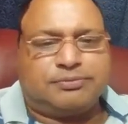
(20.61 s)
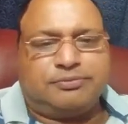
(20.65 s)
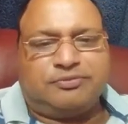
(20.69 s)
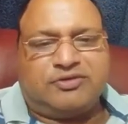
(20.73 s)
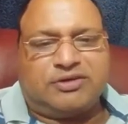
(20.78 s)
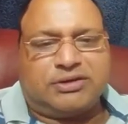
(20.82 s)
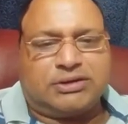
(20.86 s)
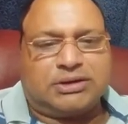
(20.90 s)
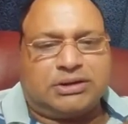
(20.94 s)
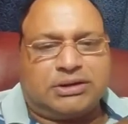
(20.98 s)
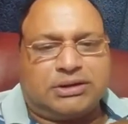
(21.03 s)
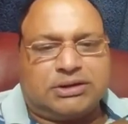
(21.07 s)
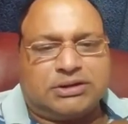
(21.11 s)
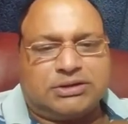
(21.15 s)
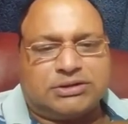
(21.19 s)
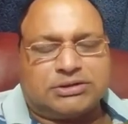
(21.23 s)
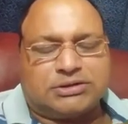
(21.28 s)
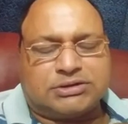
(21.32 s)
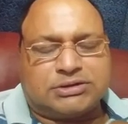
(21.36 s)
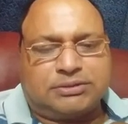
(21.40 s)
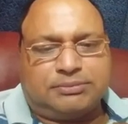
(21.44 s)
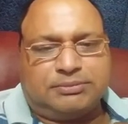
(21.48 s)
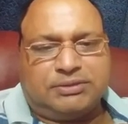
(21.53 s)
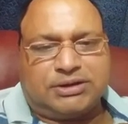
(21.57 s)
whether it is
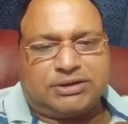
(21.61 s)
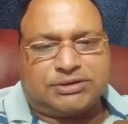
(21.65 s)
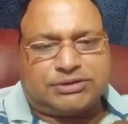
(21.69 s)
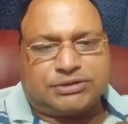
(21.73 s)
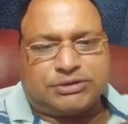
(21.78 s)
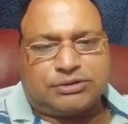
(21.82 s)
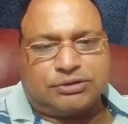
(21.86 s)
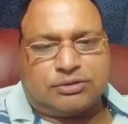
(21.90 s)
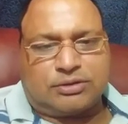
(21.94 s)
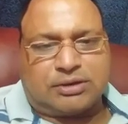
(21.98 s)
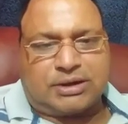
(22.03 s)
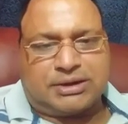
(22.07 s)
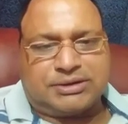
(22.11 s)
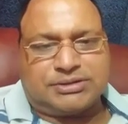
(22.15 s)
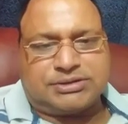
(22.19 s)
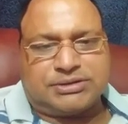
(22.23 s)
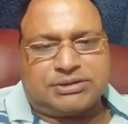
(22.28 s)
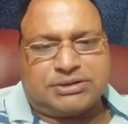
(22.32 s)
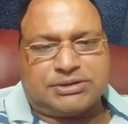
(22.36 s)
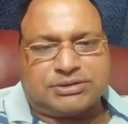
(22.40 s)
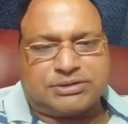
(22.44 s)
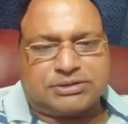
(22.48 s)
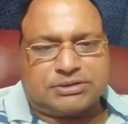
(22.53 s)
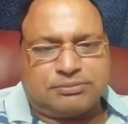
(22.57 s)
CBSE or
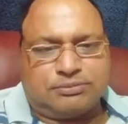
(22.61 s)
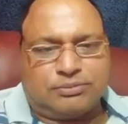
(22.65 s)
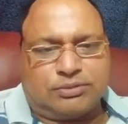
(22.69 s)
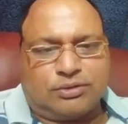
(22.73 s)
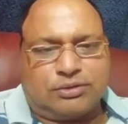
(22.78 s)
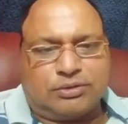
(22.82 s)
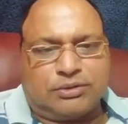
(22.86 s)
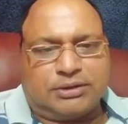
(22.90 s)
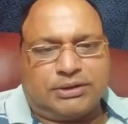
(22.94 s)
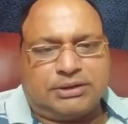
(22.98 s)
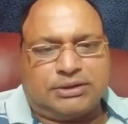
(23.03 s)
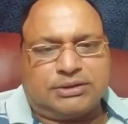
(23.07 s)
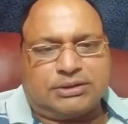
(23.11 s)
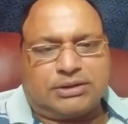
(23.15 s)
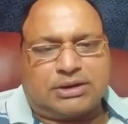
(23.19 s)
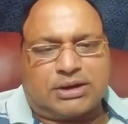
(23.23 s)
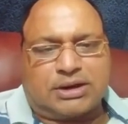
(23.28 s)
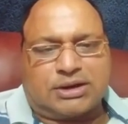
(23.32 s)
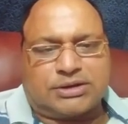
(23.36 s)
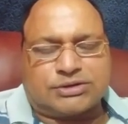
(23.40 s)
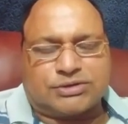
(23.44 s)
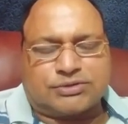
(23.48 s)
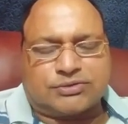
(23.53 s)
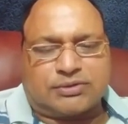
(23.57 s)
ICSE board in
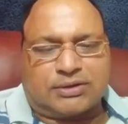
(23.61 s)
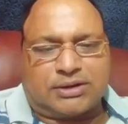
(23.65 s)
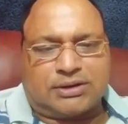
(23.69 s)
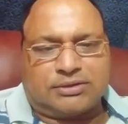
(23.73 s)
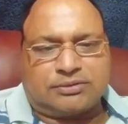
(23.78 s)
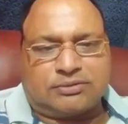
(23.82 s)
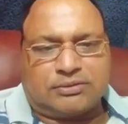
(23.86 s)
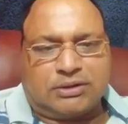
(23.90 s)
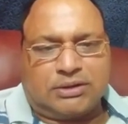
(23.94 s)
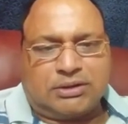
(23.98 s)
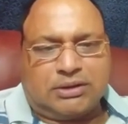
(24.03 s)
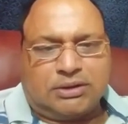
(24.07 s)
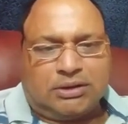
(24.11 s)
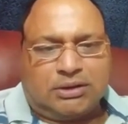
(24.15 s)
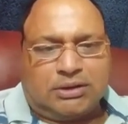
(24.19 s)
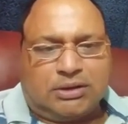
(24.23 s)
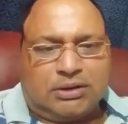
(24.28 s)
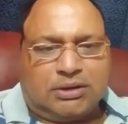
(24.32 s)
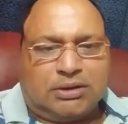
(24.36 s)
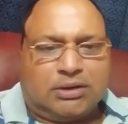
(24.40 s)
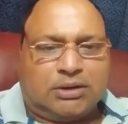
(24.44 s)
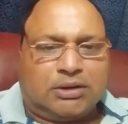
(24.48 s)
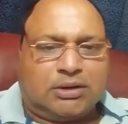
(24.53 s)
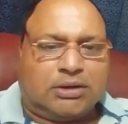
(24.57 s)
class
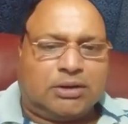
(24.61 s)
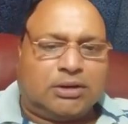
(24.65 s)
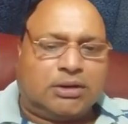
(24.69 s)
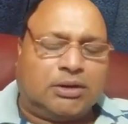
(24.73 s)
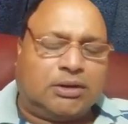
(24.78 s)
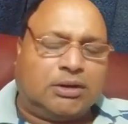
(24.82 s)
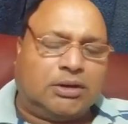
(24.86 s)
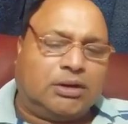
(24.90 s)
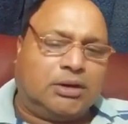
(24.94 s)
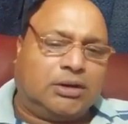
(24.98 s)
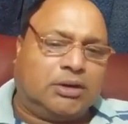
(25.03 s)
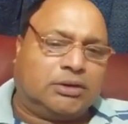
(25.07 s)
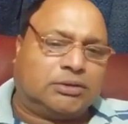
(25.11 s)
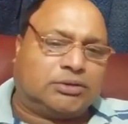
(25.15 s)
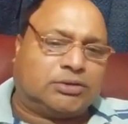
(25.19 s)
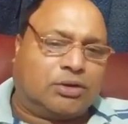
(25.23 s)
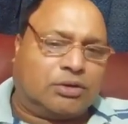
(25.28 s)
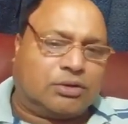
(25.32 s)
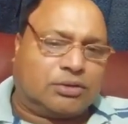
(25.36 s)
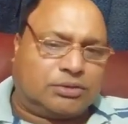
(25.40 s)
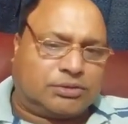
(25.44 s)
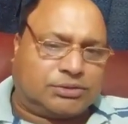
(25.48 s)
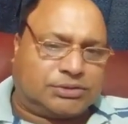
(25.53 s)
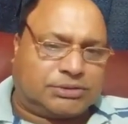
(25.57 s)
12,
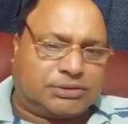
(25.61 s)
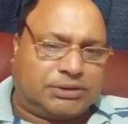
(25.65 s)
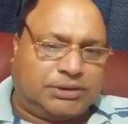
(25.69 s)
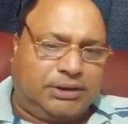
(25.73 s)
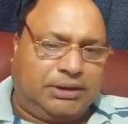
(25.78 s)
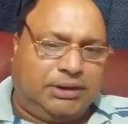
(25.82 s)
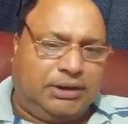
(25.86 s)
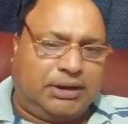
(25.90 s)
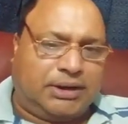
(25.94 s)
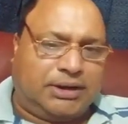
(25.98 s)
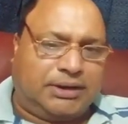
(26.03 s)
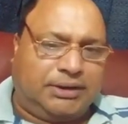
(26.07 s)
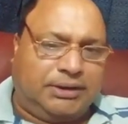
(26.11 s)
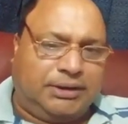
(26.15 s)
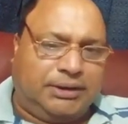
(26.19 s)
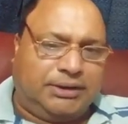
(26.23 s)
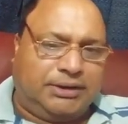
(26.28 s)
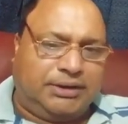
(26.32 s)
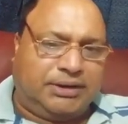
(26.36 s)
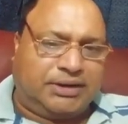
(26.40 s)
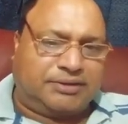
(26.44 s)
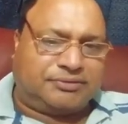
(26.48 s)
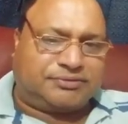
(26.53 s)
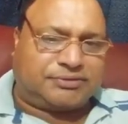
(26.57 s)
thorough study and
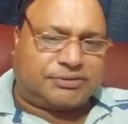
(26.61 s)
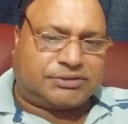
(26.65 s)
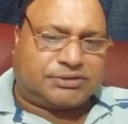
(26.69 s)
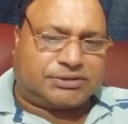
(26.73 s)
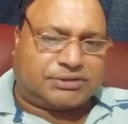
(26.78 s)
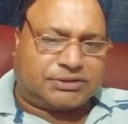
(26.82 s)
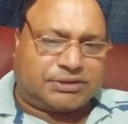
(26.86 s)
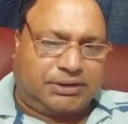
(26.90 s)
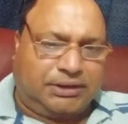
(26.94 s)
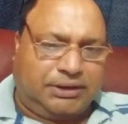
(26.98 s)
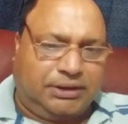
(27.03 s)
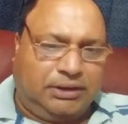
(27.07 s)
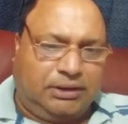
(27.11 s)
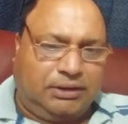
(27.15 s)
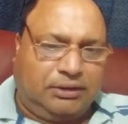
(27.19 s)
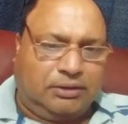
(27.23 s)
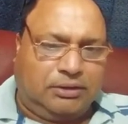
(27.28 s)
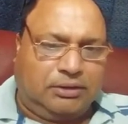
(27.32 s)
in-depth study,